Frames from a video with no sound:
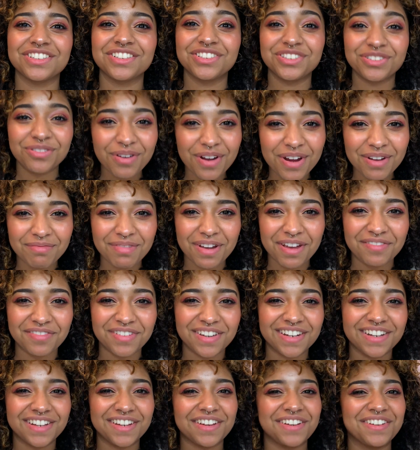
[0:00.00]
enjoying my
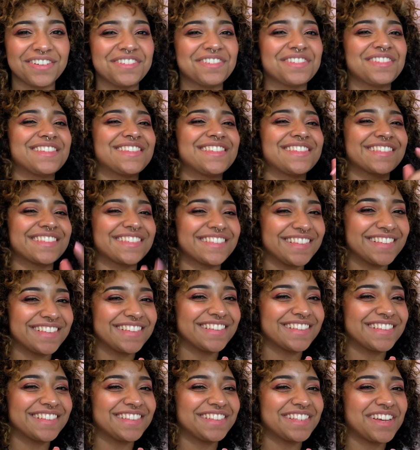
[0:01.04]
videos.
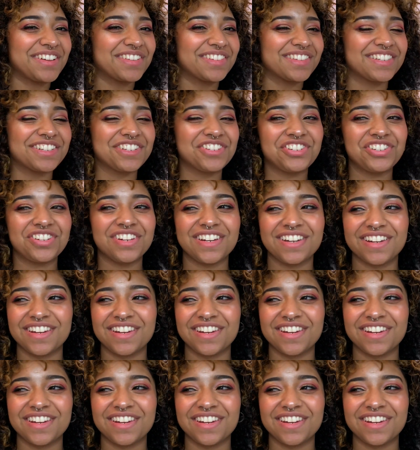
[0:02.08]
Sounds legit,